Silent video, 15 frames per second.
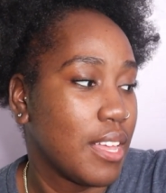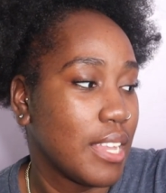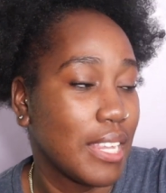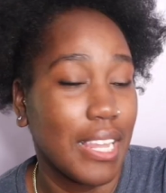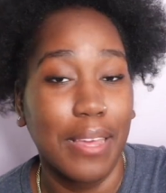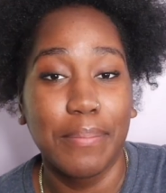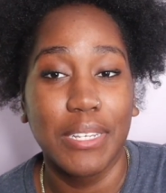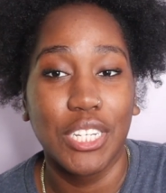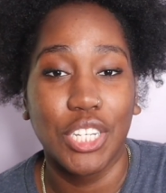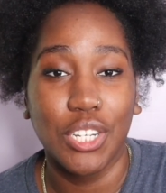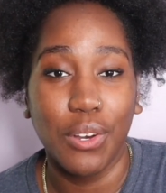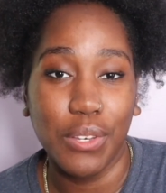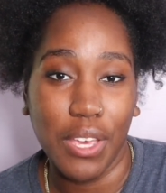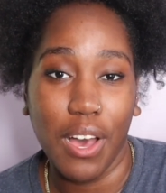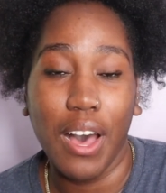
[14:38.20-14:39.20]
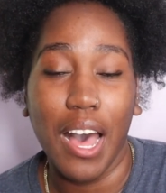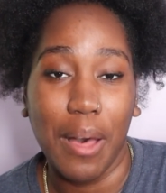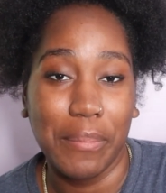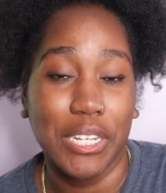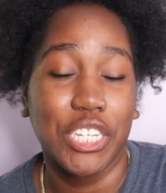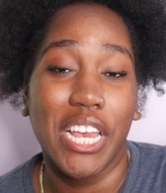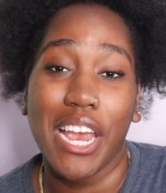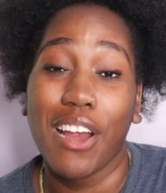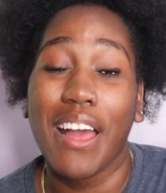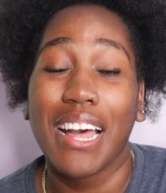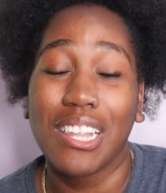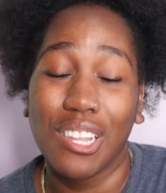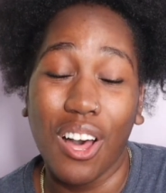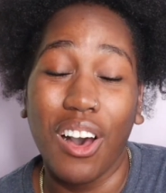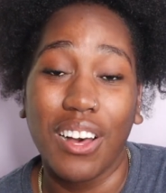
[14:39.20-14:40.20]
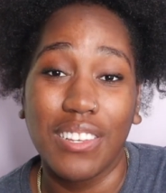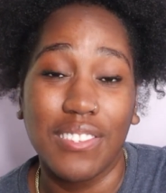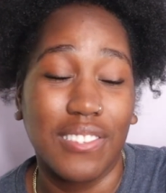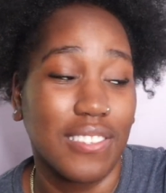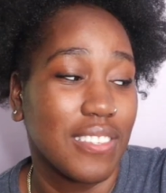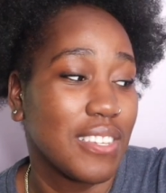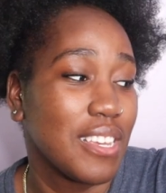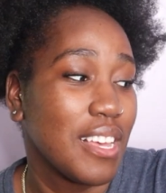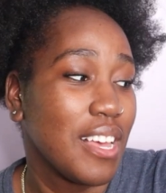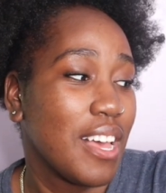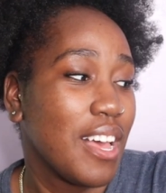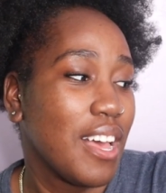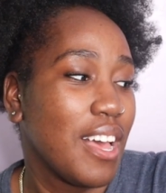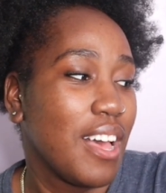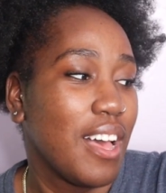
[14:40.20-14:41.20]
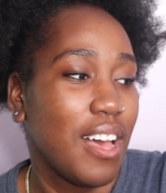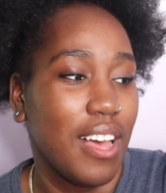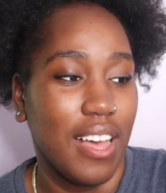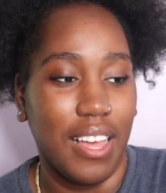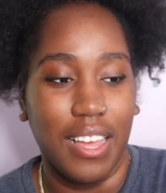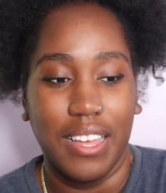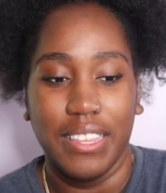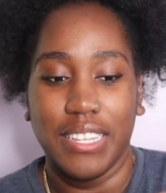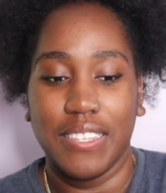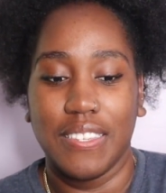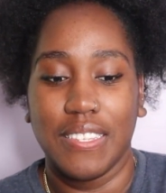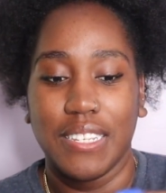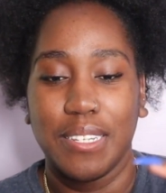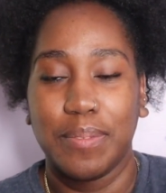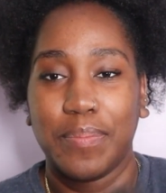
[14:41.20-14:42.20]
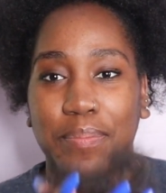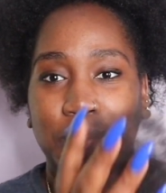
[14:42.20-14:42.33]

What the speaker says: let me show y'all how much hair I lost. This is it.